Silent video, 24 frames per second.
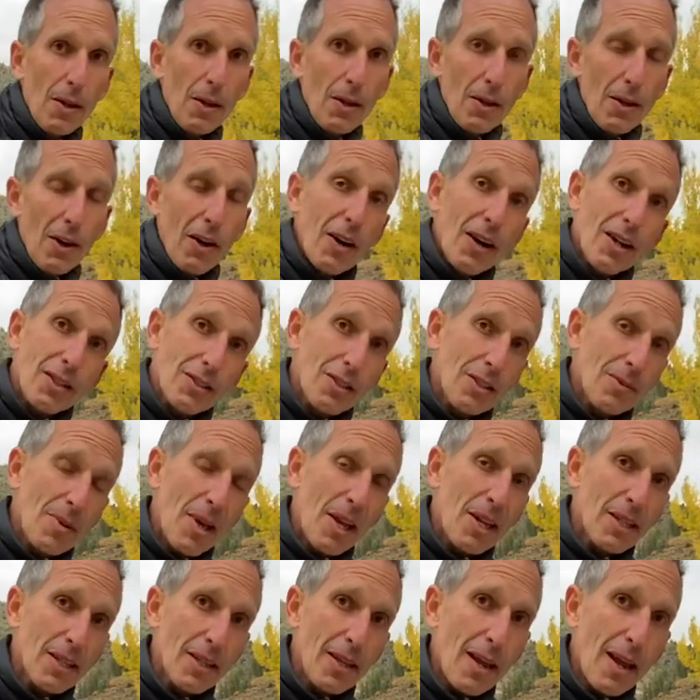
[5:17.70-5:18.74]
All right, so I'm
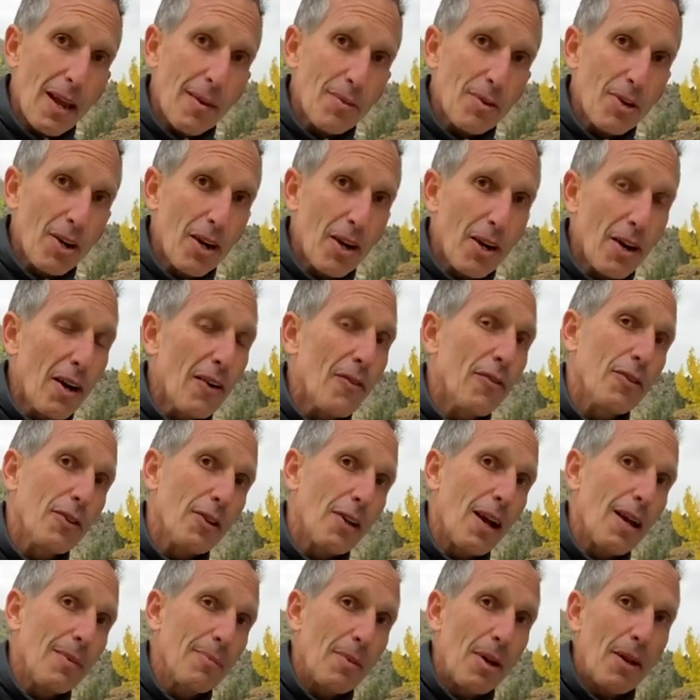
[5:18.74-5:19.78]
at a campground and I
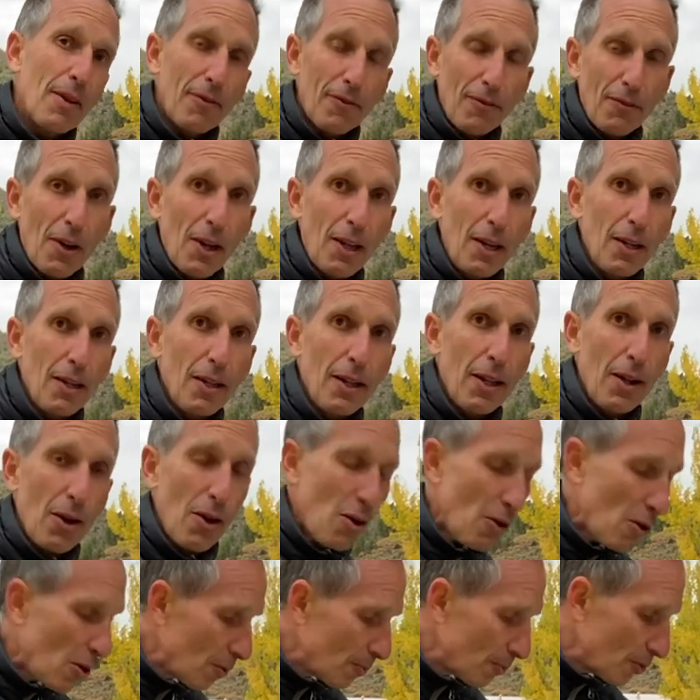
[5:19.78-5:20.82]
forgot my funnel at
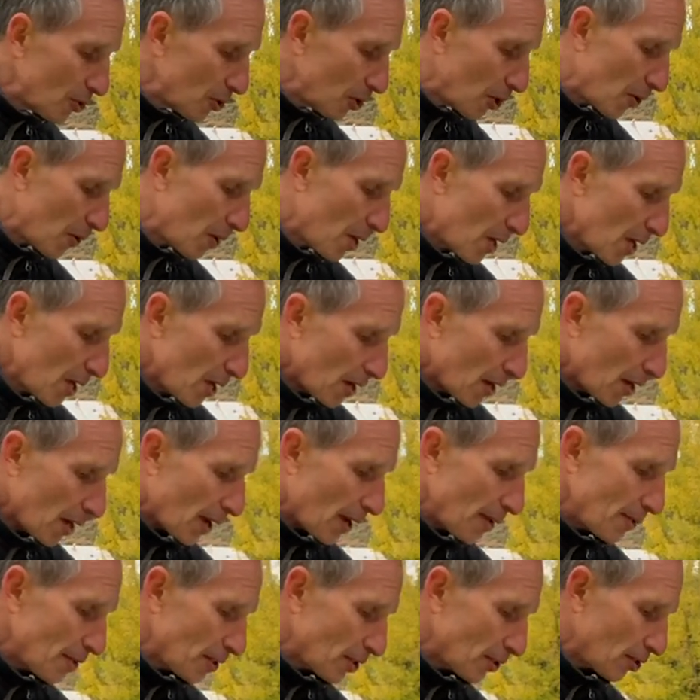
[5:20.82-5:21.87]
home, so
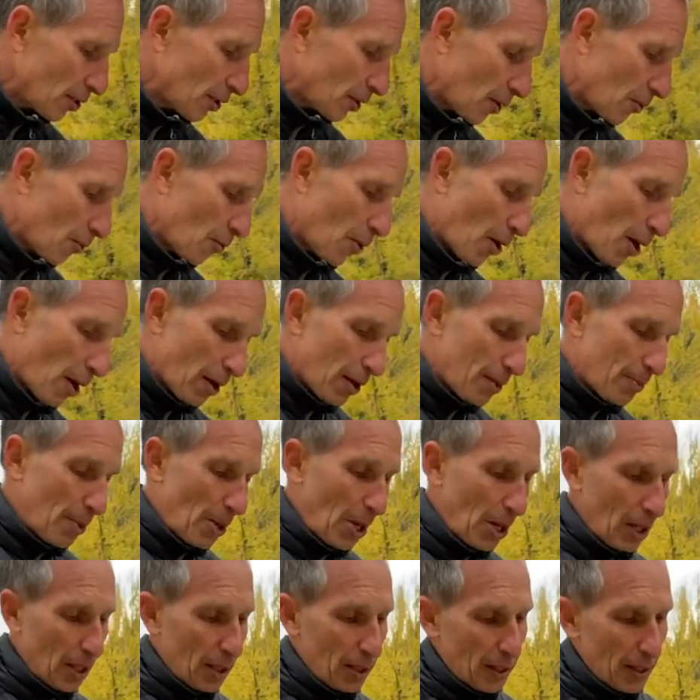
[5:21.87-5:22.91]
I just took a water
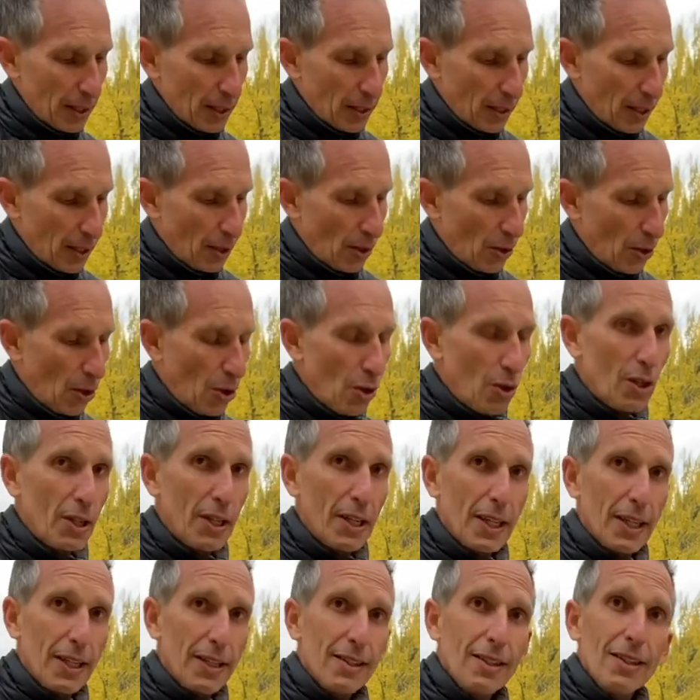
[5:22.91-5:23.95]
bottle and I cut a hole in
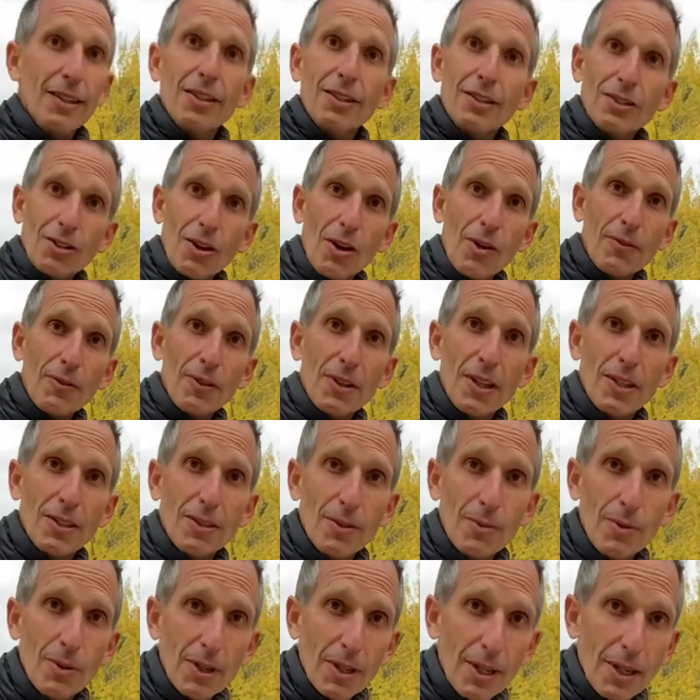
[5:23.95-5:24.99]
it so hopefully this
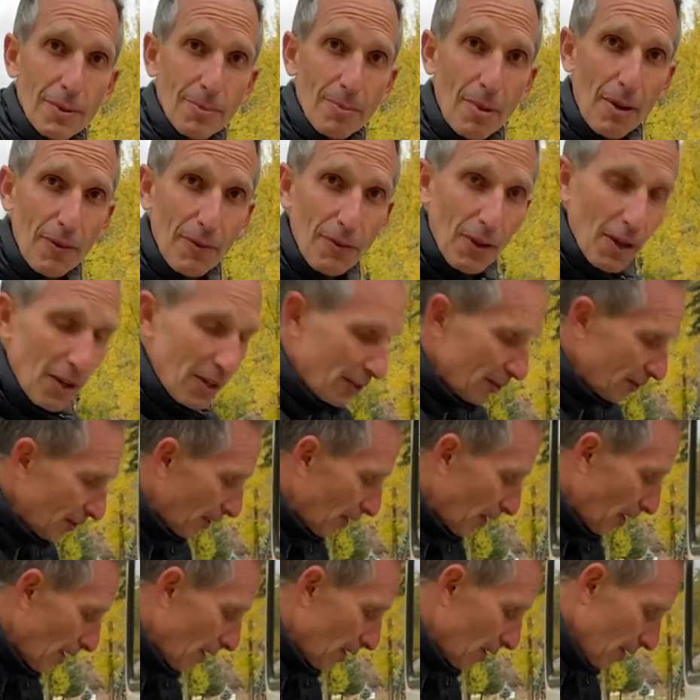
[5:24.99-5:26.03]
will work as my funnel
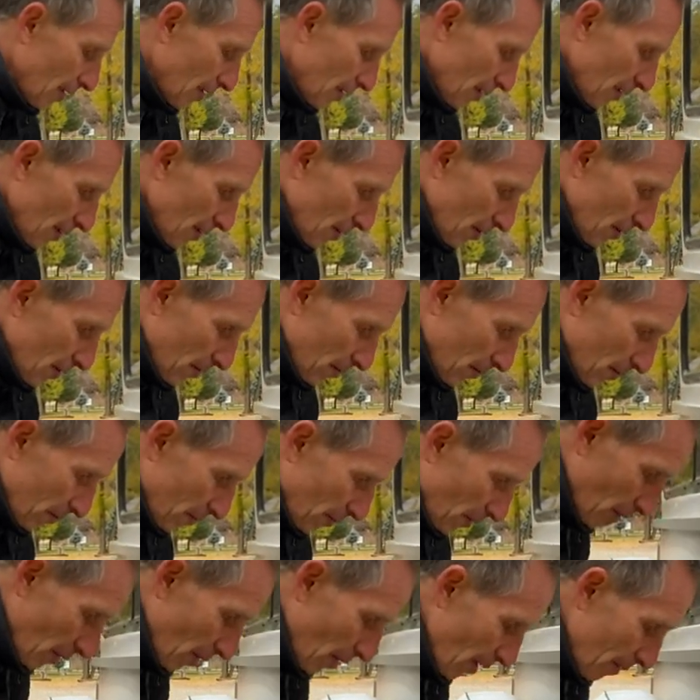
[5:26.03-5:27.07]
today.
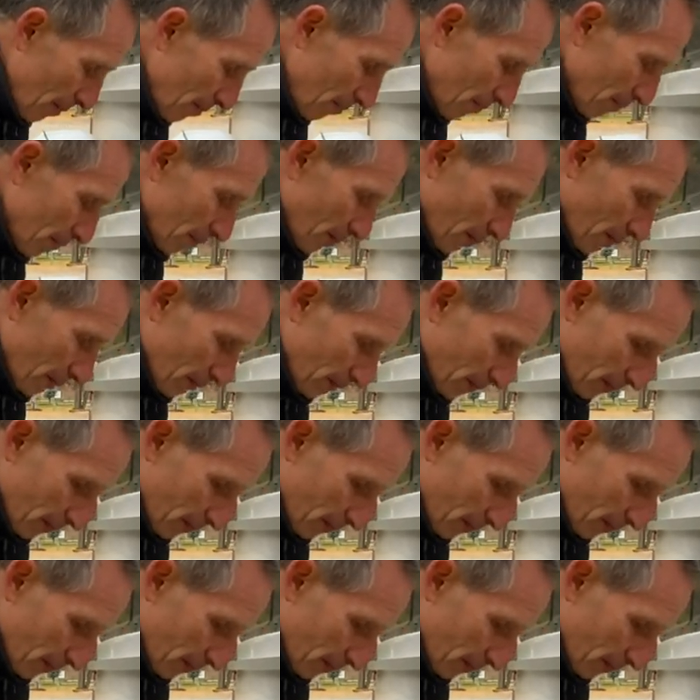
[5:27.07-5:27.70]
But That's what RV life